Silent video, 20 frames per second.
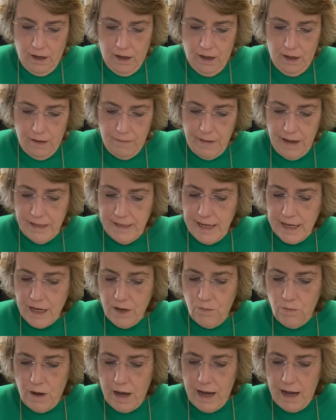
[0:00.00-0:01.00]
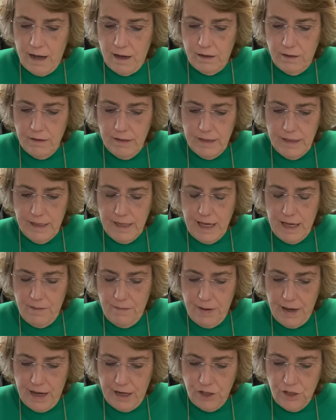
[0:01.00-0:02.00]
It may take a while to
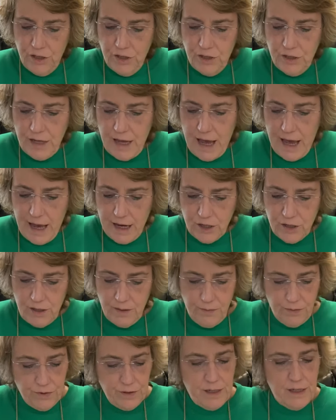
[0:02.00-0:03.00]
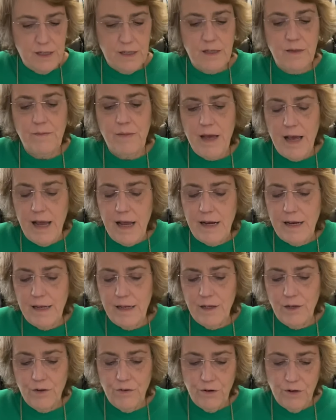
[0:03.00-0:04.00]
get patients to actually participate
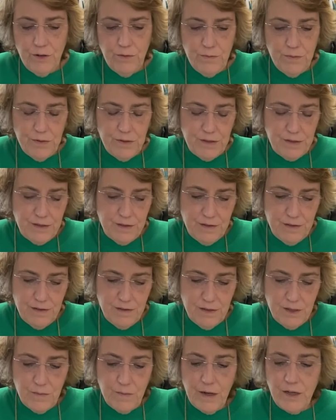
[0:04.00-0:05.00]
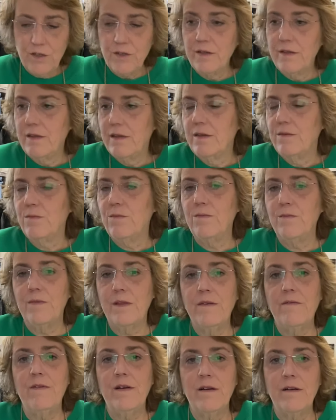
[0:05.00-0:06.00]
in groups, especially the
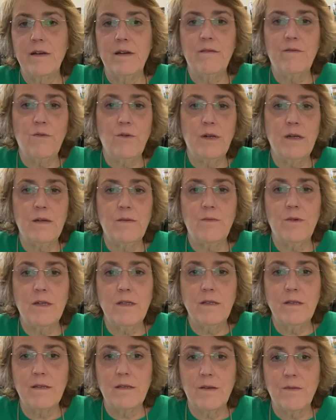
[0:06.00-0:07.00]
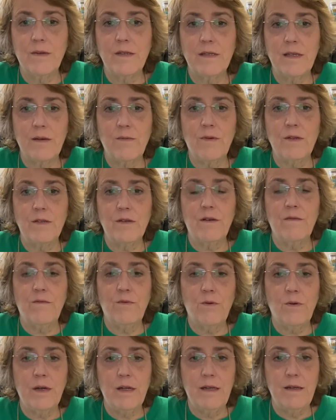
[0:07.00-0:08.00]
very avoidant ones, the ones that want to
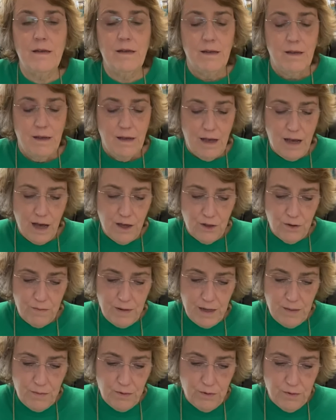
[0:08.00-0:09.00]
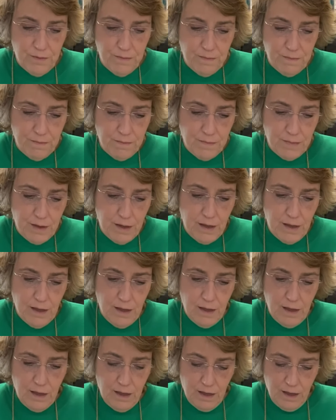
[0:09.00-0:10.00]
avoid other people.
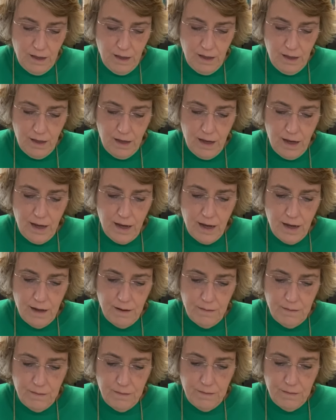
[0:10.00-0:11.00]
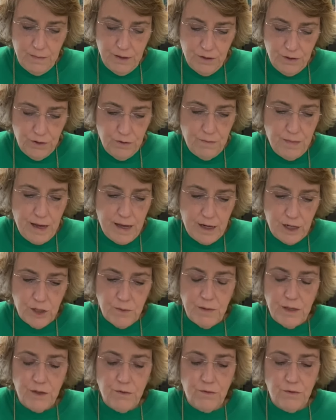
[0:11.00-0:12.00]
Milieu
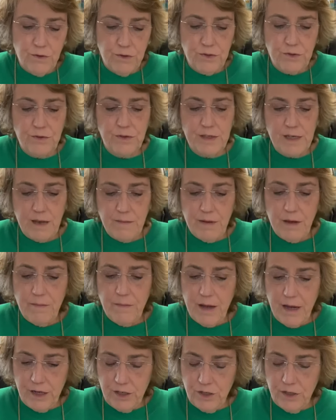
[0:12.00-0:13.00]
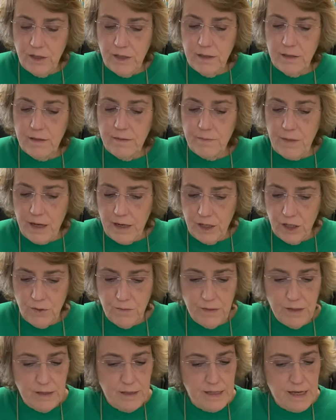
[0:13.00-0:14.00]
management, the rules are set by patients,
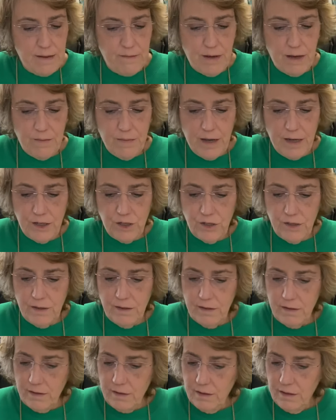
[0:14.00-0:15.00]
punishment set by patients.